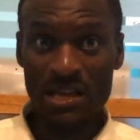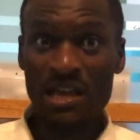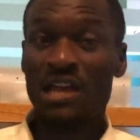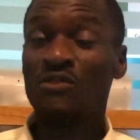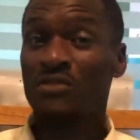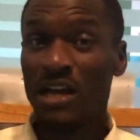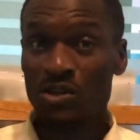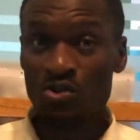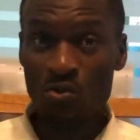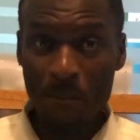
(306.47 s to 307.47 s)
If there are
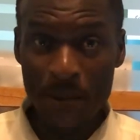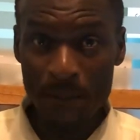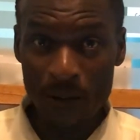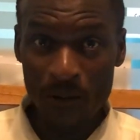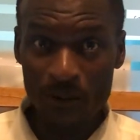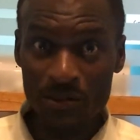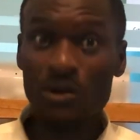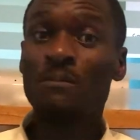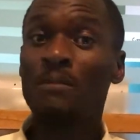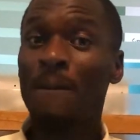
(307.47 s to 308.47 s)
2 people, they
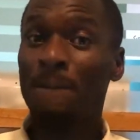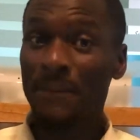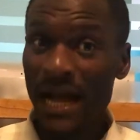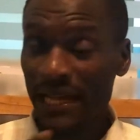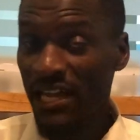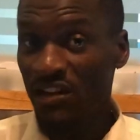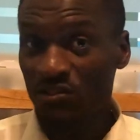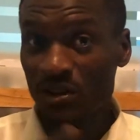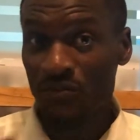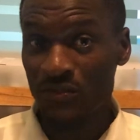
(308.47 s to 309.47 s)
will pay park
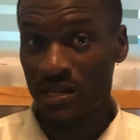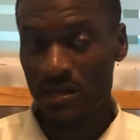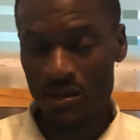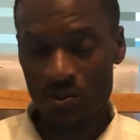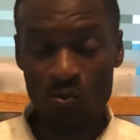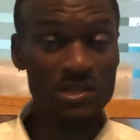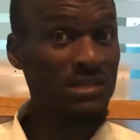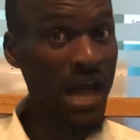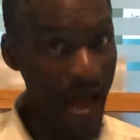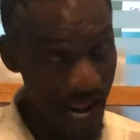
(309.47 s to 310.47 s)
entry fee, which is
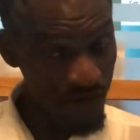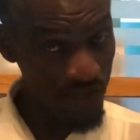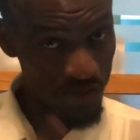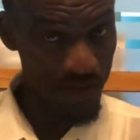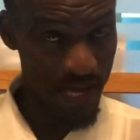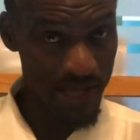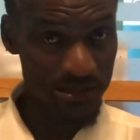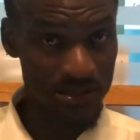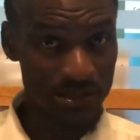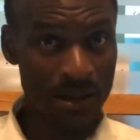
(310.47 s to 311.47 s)

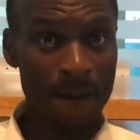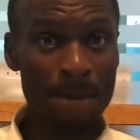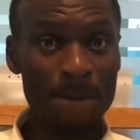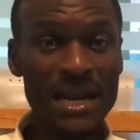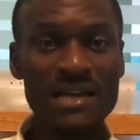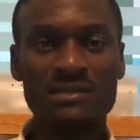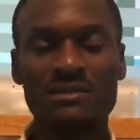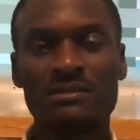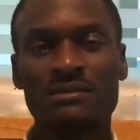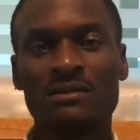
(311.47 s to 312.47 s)
$100
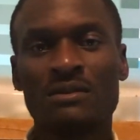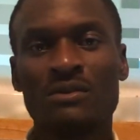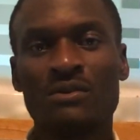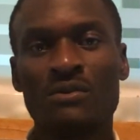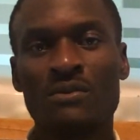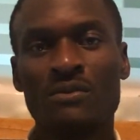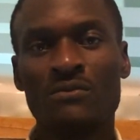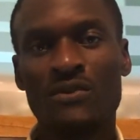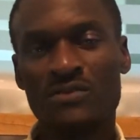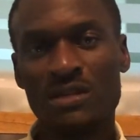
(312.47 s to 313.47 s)
plus
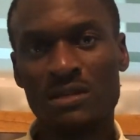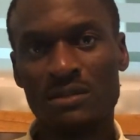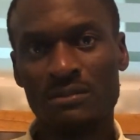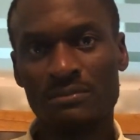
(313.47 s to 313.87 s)
15.